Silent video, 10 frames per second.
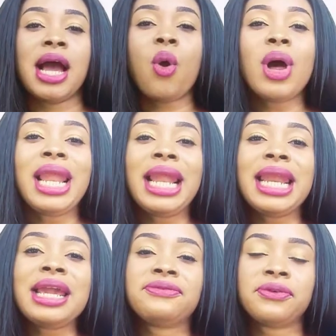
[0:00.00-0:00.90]

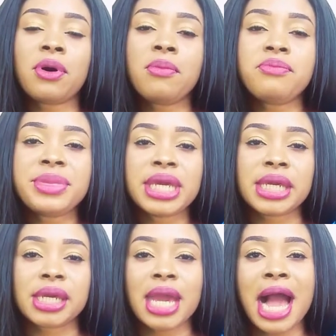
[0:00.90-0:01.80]
Only for
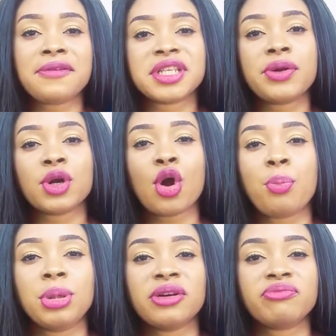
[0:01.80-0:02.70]
me, after a
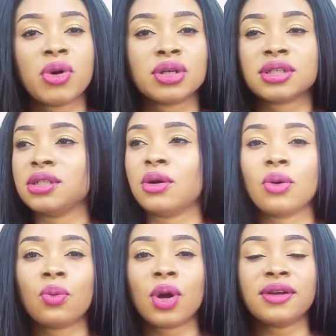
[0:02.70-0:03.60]
couple of months, you know,
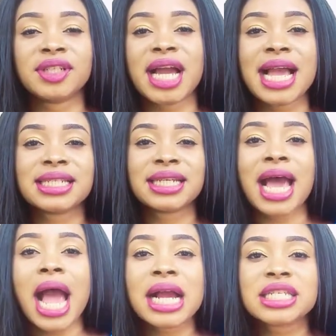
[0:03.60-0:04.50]
one of the guys that
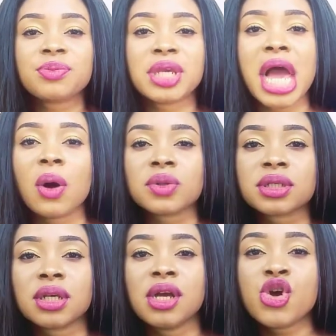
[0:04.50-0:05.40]
asked me
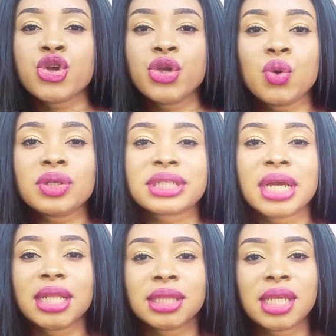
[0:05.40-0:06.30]
out used
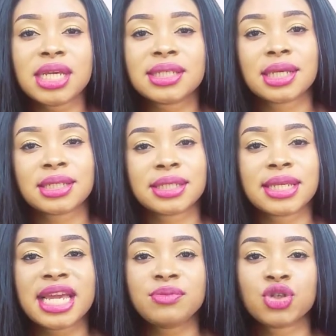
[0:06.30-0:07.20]
this
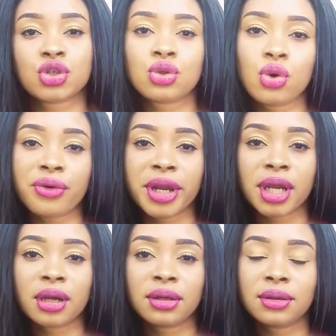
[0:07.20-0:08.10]
same story.
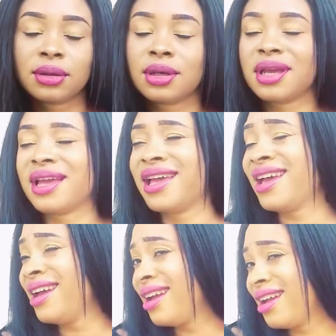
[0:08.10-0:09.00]
Eh?
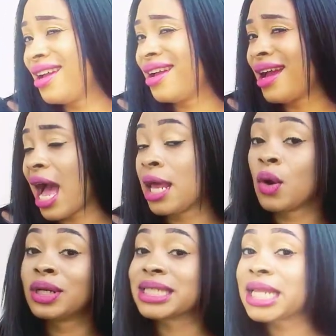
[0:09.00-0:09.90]
I
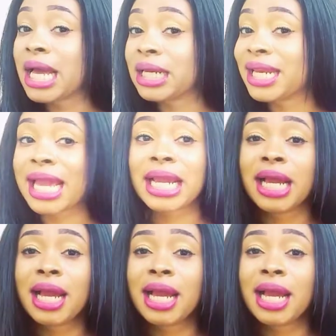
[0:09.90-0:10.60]
don't understand. Like,